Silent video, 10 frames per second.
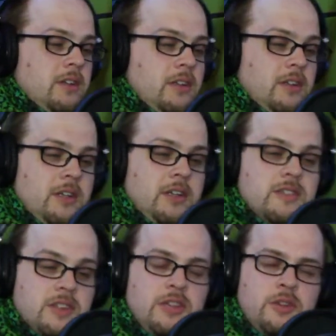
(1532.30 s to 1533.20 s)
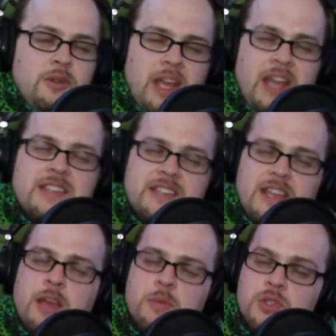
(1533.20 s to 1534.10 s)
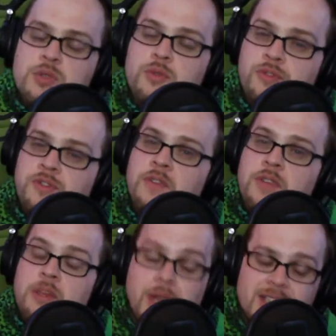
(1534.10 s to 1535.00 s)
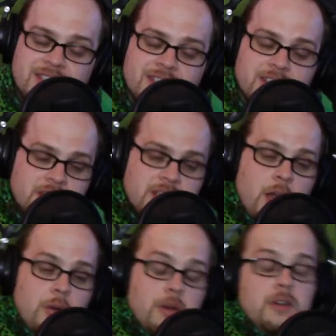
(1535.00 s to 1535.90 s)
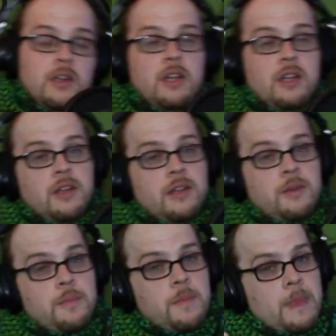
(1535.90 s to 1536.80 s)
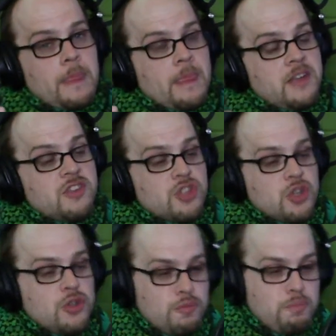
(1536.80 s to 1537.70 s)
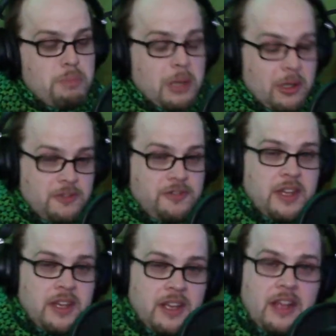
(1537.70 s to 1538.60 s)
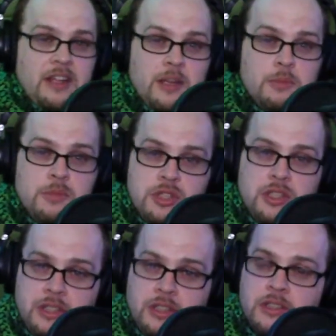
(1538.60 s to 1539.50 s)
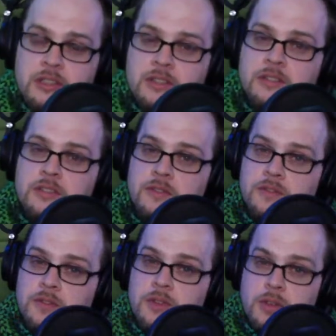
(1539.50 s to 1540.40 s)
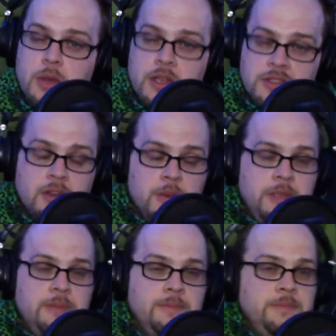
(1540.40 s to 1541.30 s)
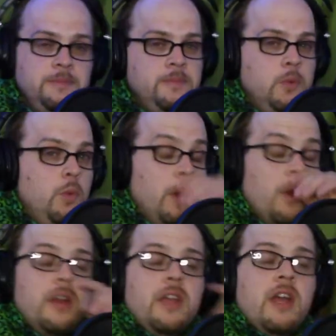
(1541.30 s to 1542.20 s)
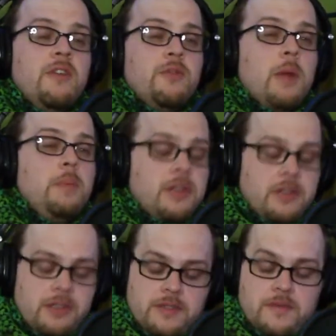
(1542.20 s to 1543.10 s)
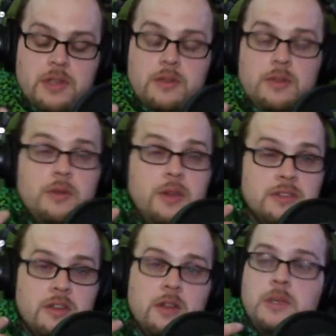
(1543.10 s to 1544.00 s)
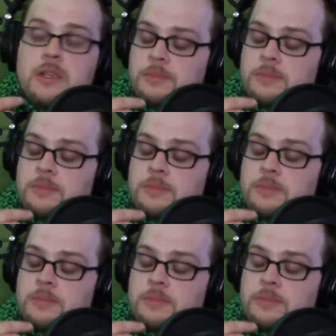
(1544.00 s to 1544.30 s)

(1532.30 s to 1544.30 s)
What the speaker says: It is the new XM250 by Sig Sauer. It is the new belt-fed LMG for the U.S. Army. We already have replicas of the new U.S. Army